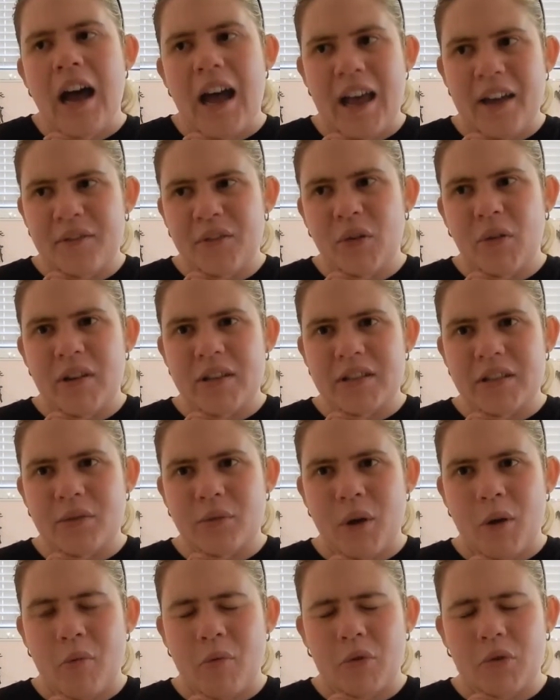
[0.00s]
I have no idea
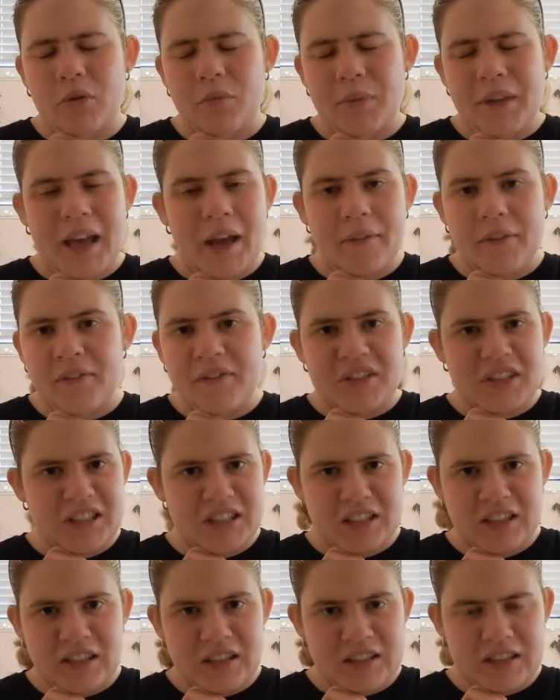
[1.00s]
what we'll be having for
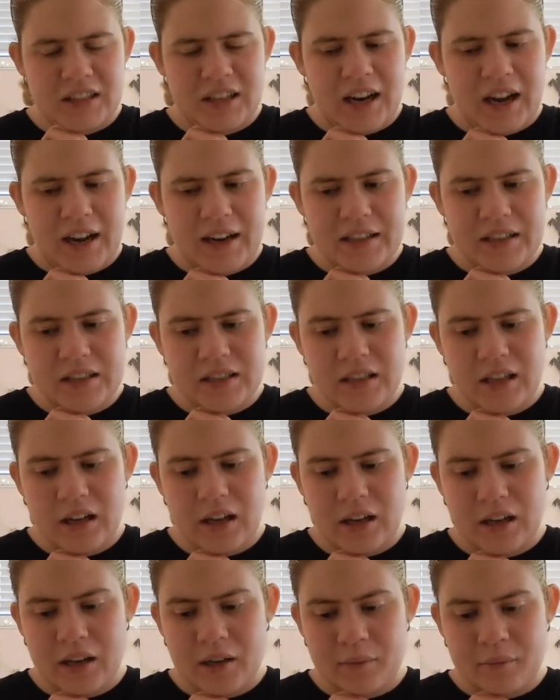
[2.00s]
dinner tonight.
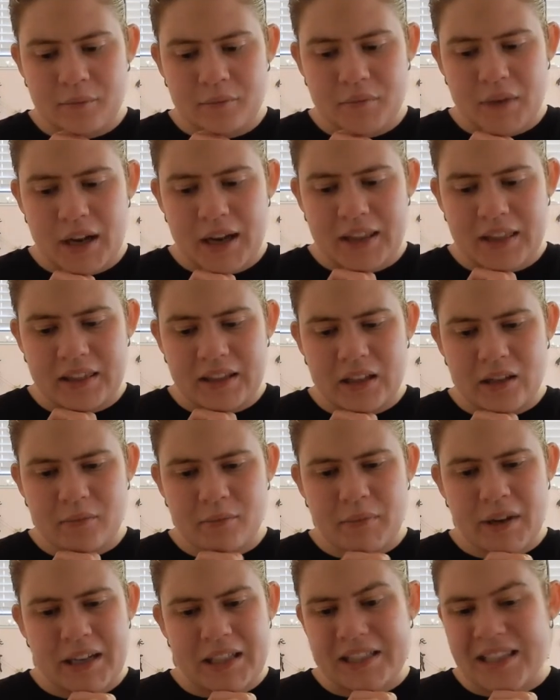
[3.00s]
I think
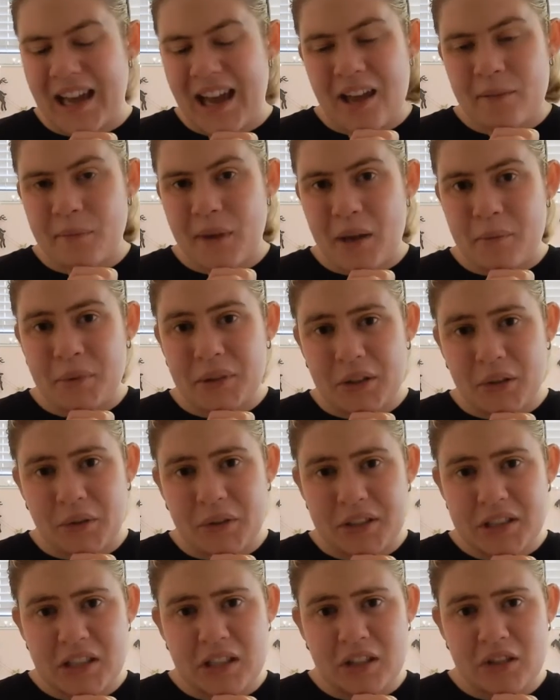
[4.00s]
my dad might be
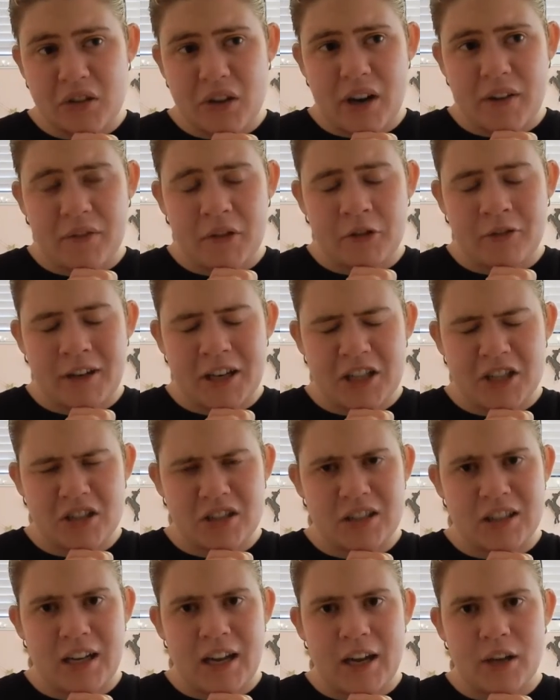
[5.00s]
going to the driving range
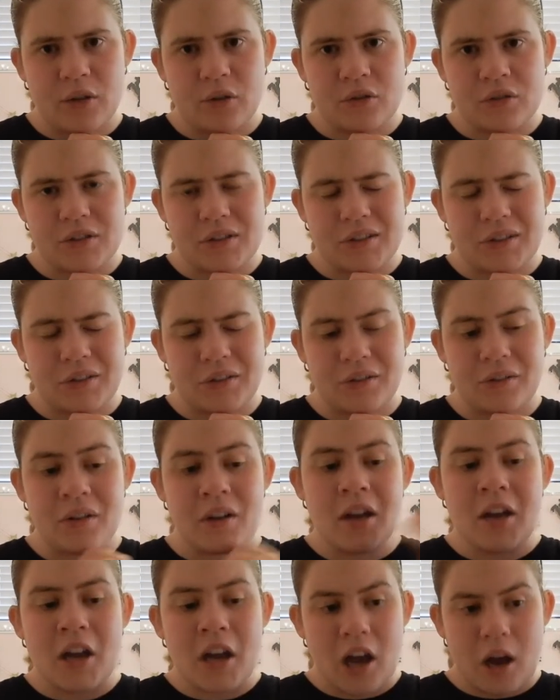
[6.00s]
tonight, so
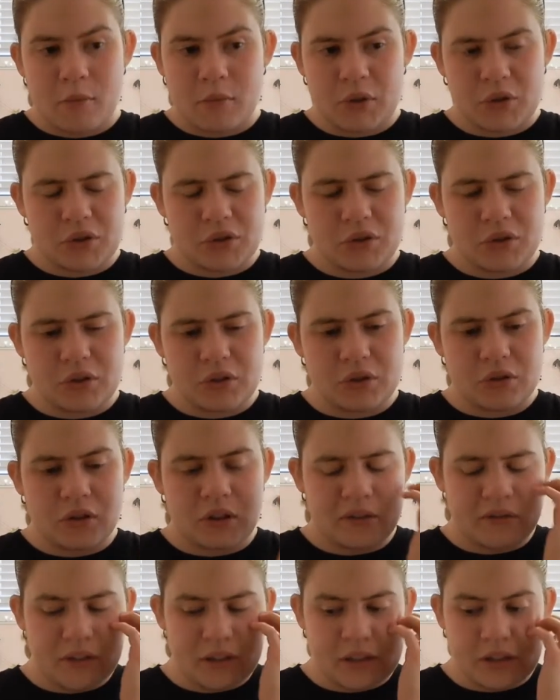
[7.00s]
I'm not too sure
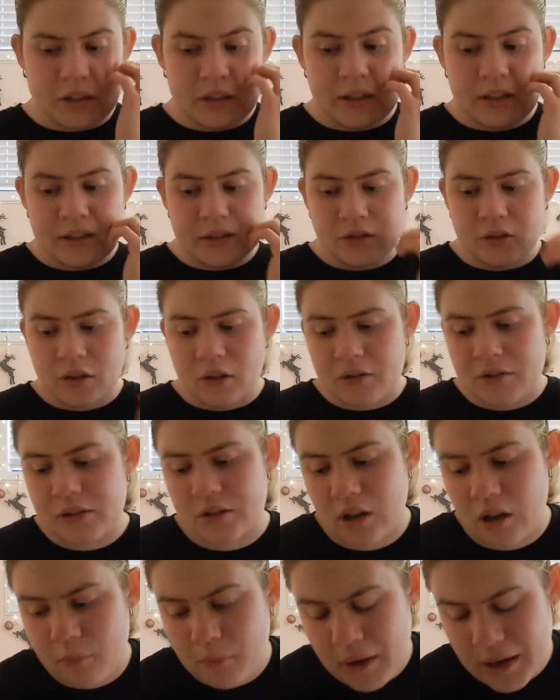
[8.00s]
if he is or not,
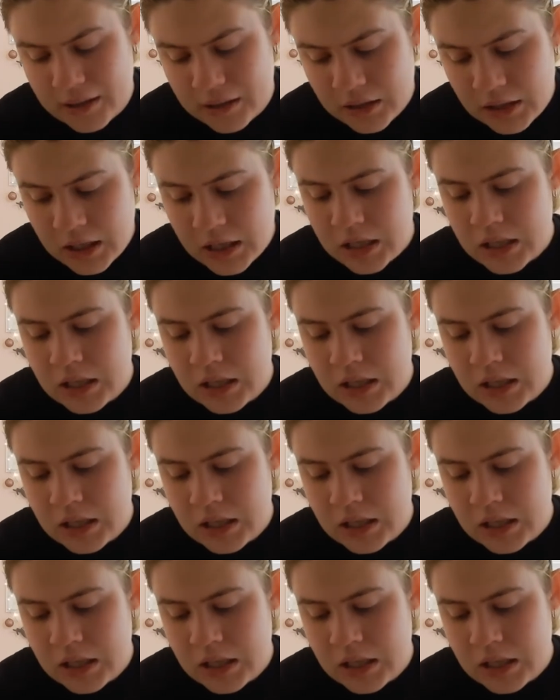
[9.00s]
so I might